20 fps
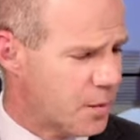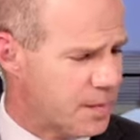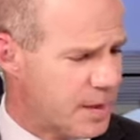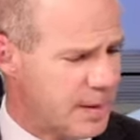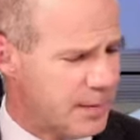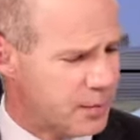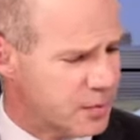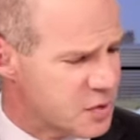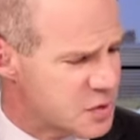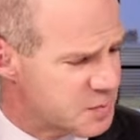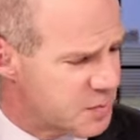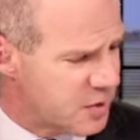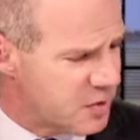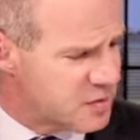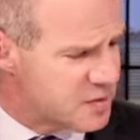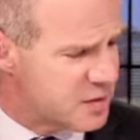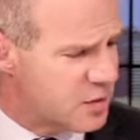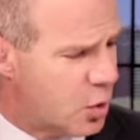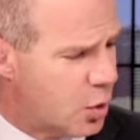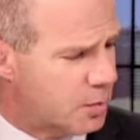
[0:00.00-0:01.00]
people
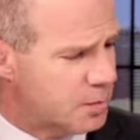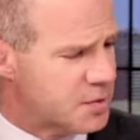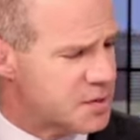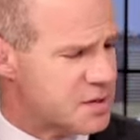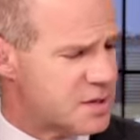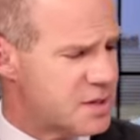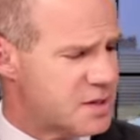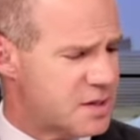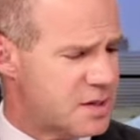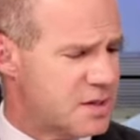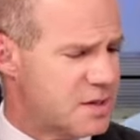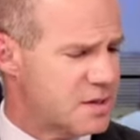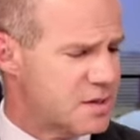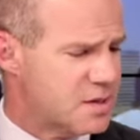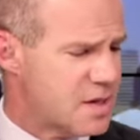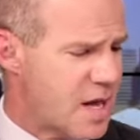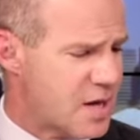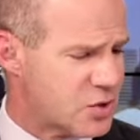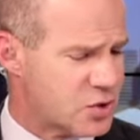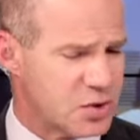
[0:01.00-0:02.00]
experiencing homelessness in
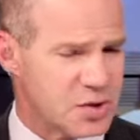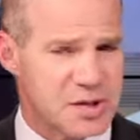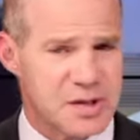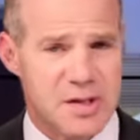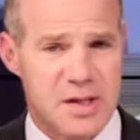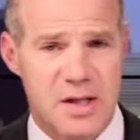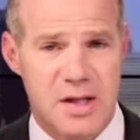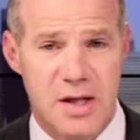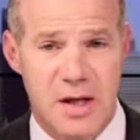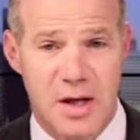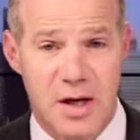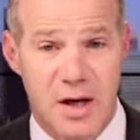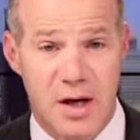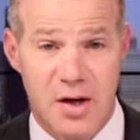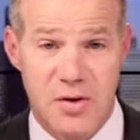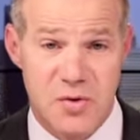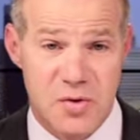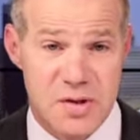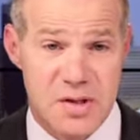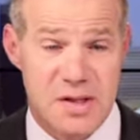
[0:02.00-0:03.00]
National City,
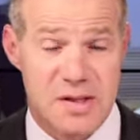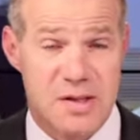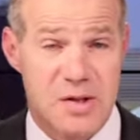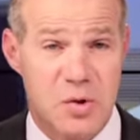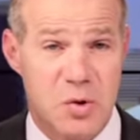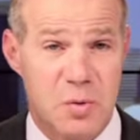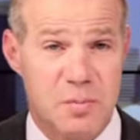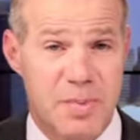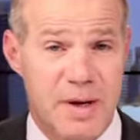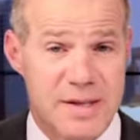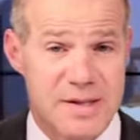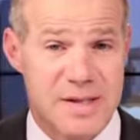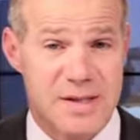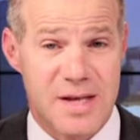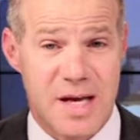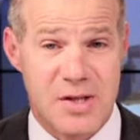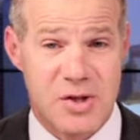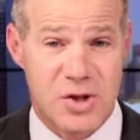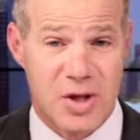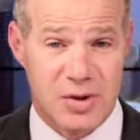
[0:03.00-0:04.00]
162 beds in
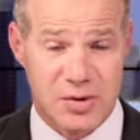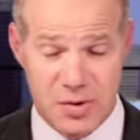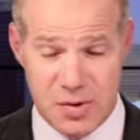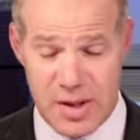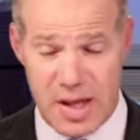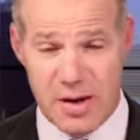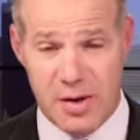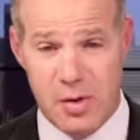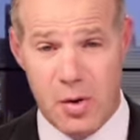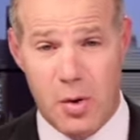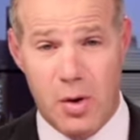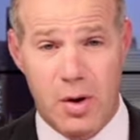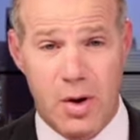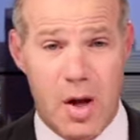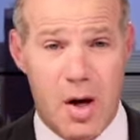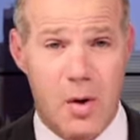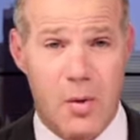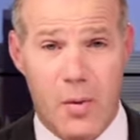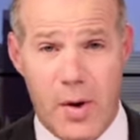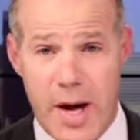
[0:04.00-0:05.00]
that shelter. That'll go a
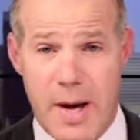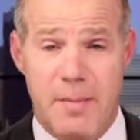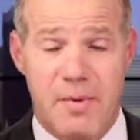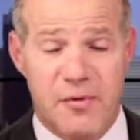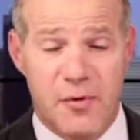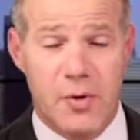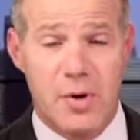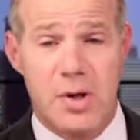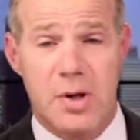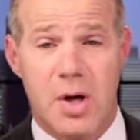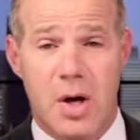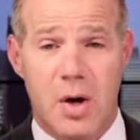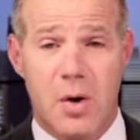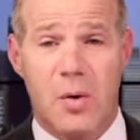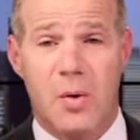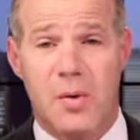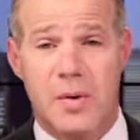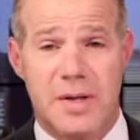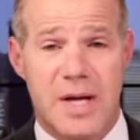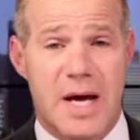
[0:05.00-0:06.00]
long way. Before you
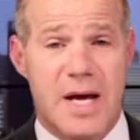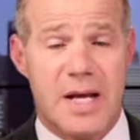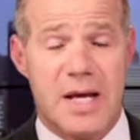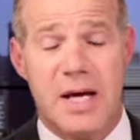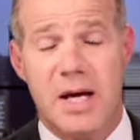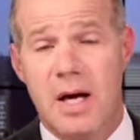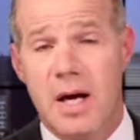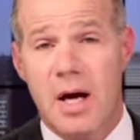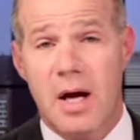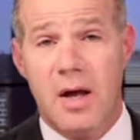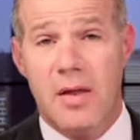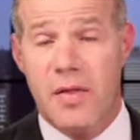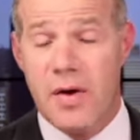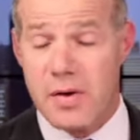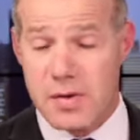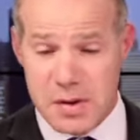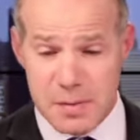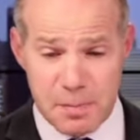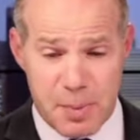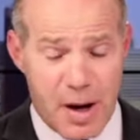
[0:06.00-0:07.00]
go, Danny,
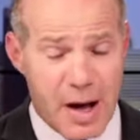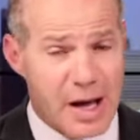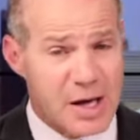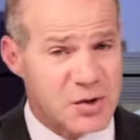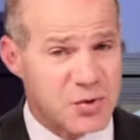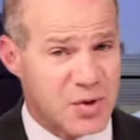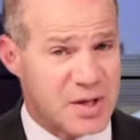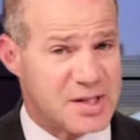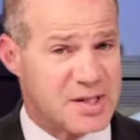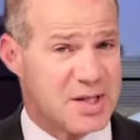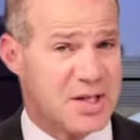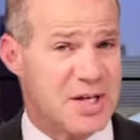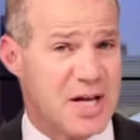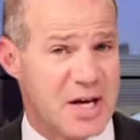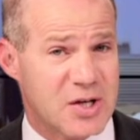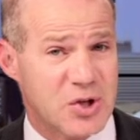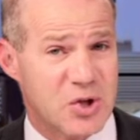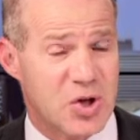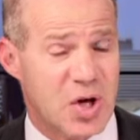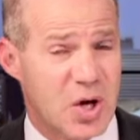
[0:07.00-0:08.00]
there's a Padres
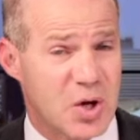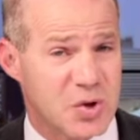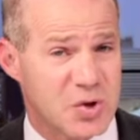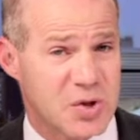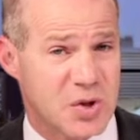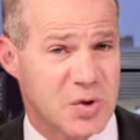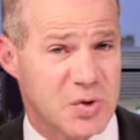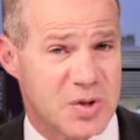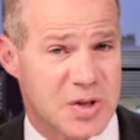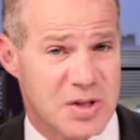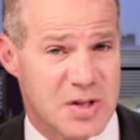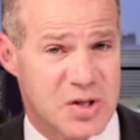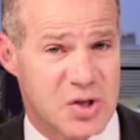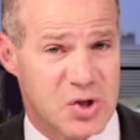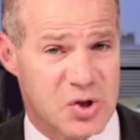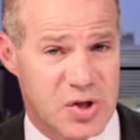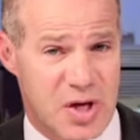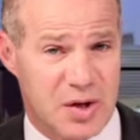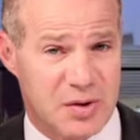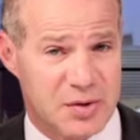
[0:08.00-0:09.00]
connection also to this
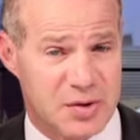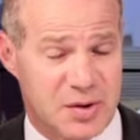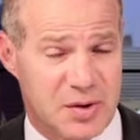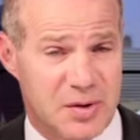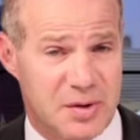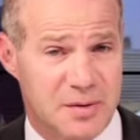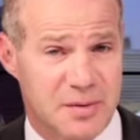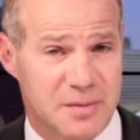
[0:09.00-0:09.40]
shelter.